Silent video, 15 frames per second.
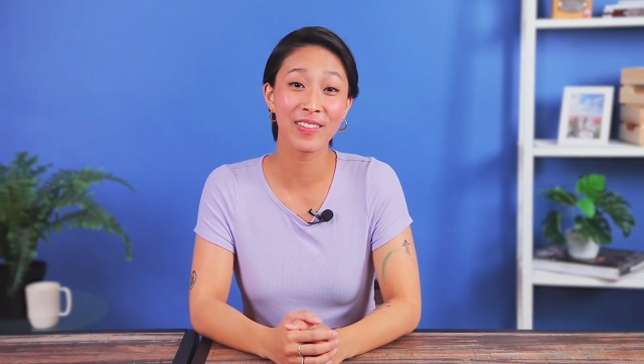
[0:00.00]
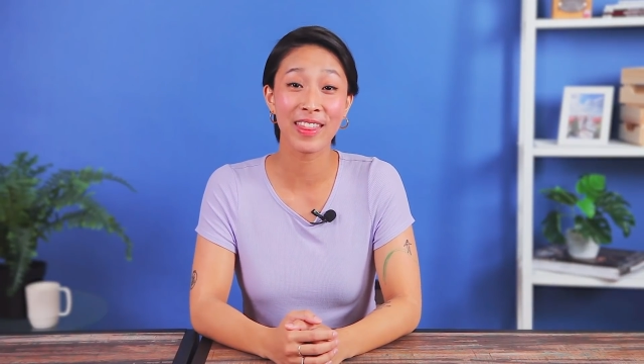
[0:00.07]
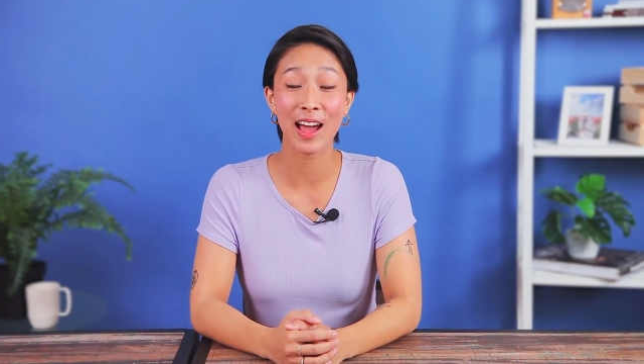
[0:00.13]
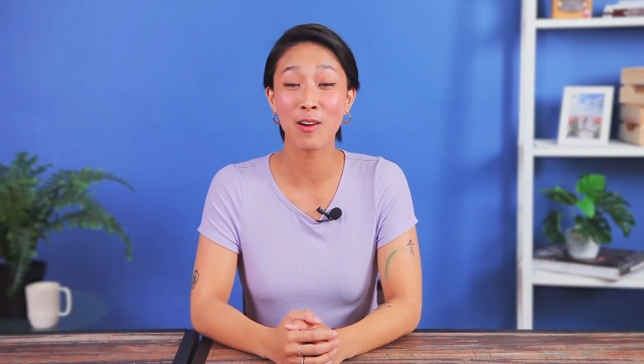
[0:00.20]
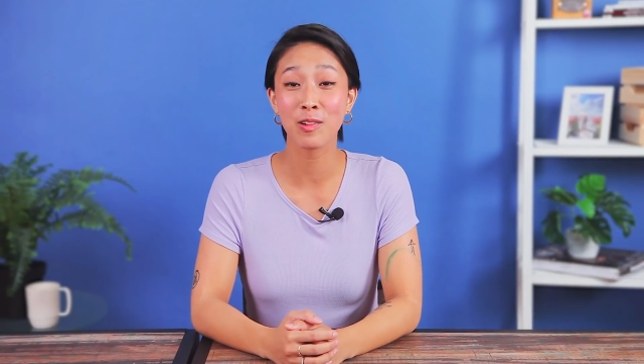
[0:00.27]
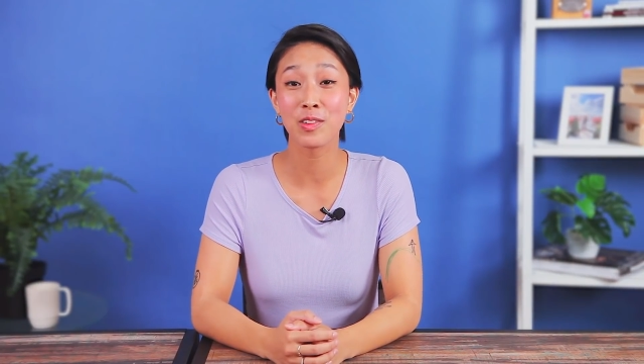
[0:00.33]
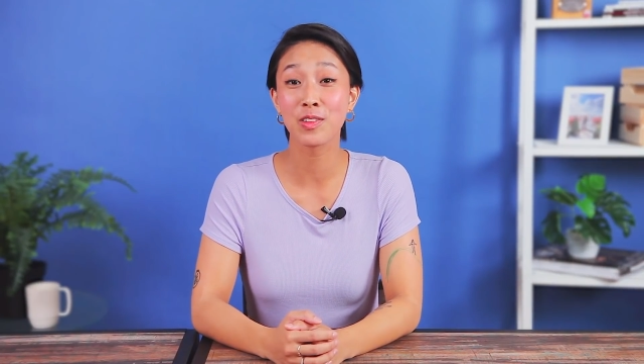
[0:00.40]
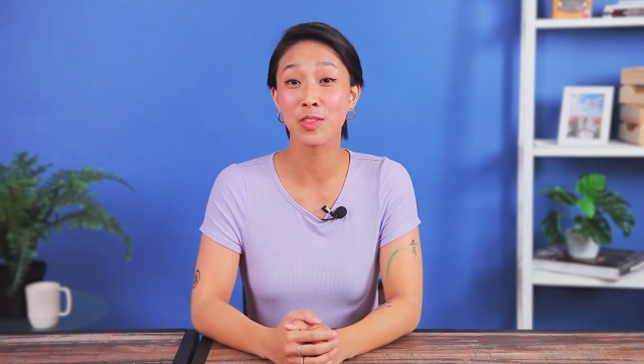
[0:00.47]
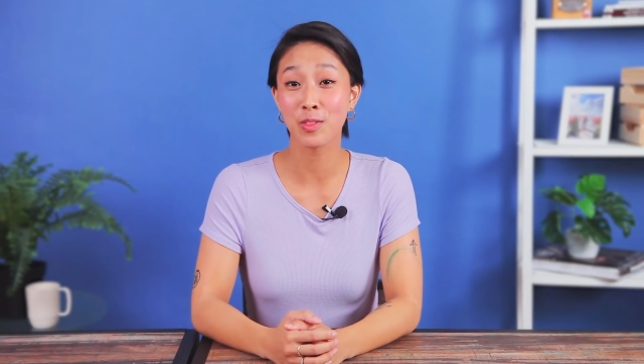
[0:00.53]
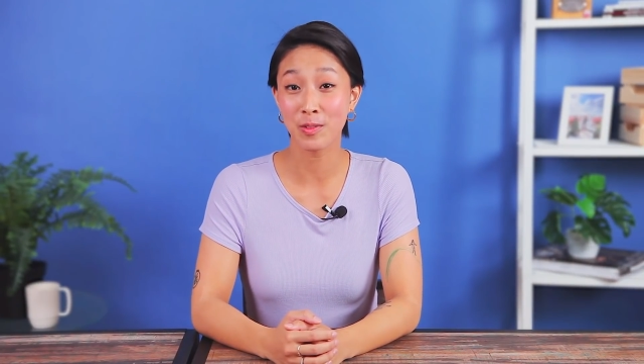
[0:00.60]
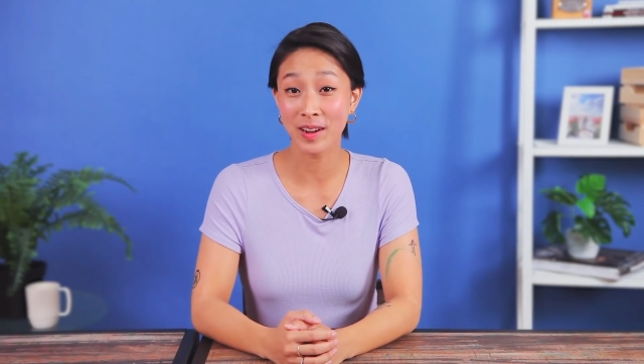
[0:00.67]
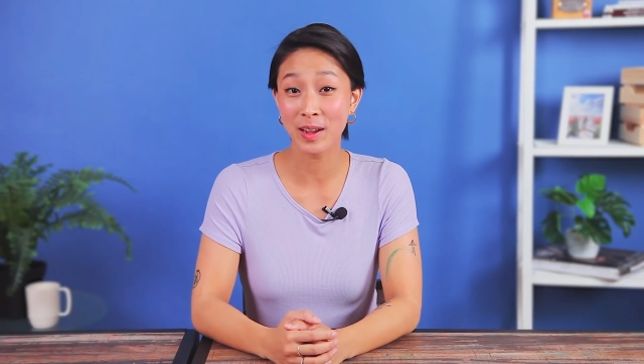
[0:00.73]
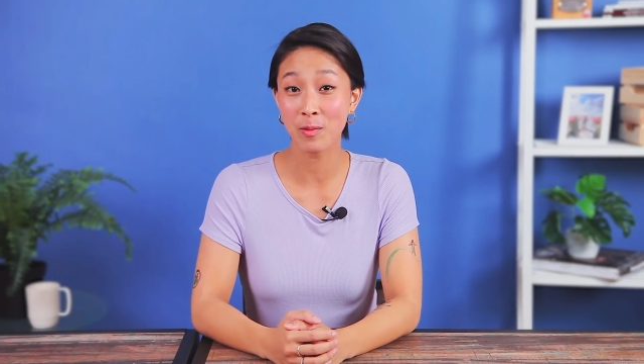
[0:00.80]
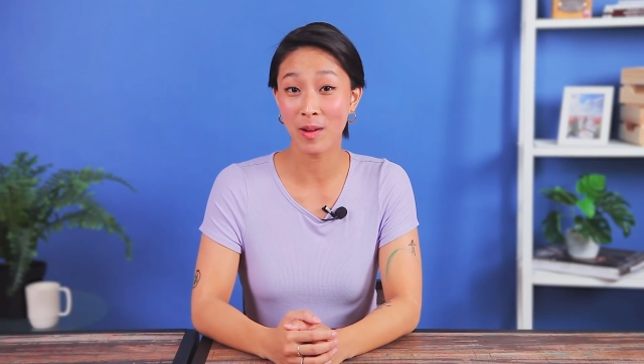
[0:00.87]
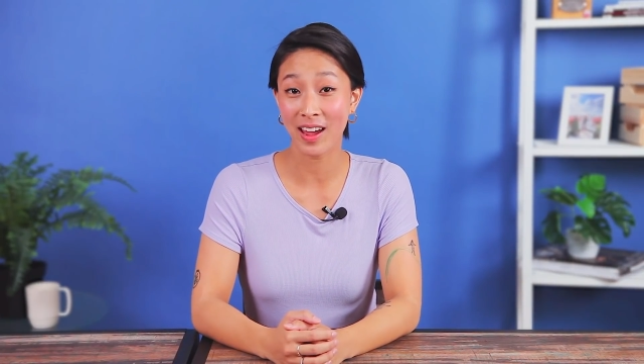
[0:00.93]
That was
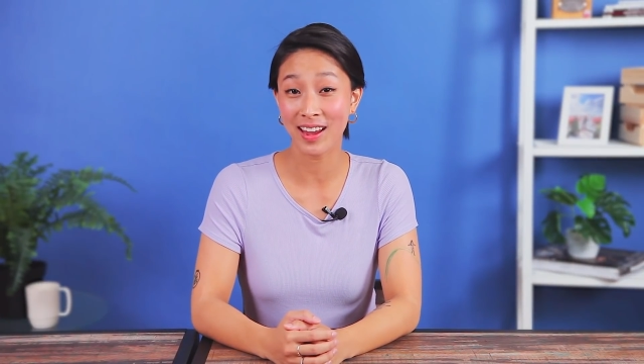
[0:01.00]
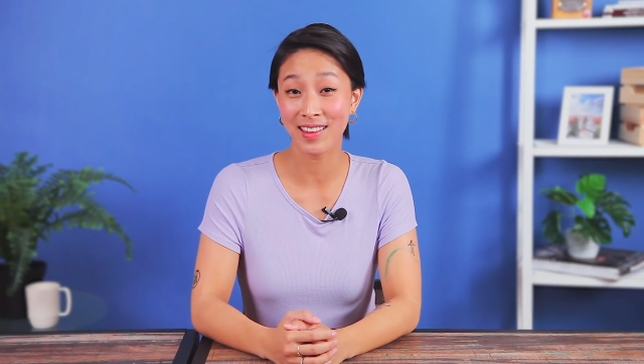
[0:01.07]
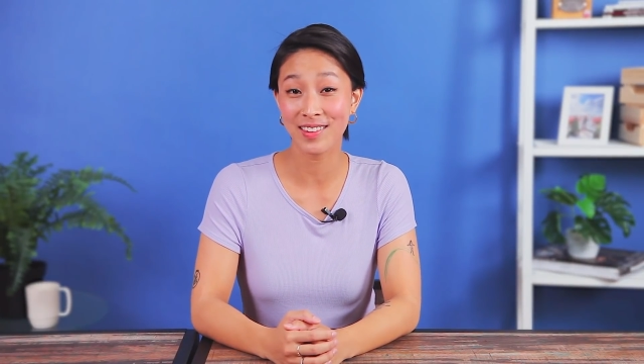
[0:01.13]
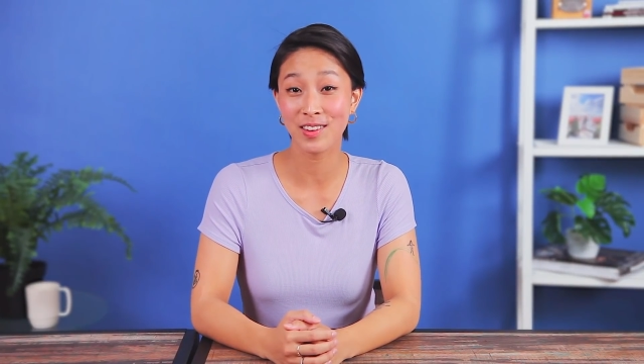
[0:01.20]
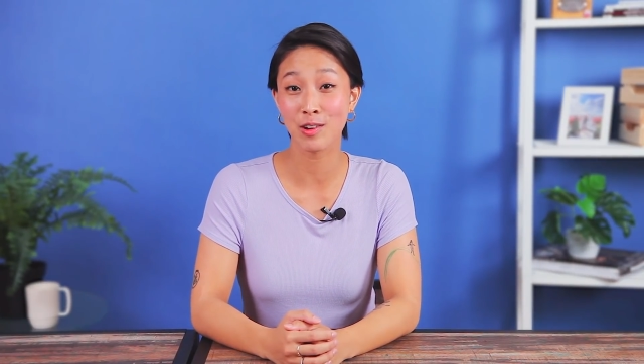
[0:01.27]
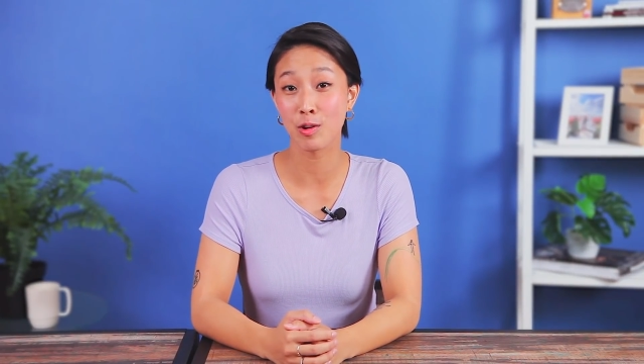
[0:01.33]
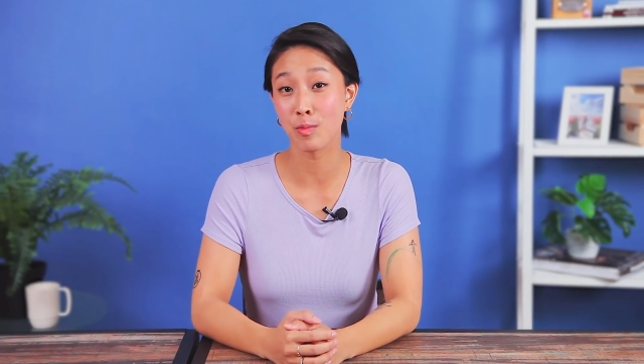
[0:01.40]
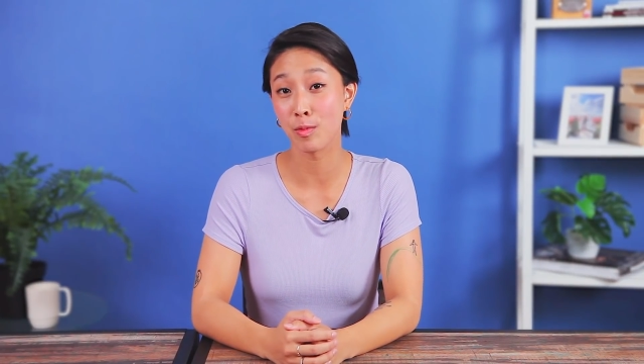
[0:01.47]
three ways to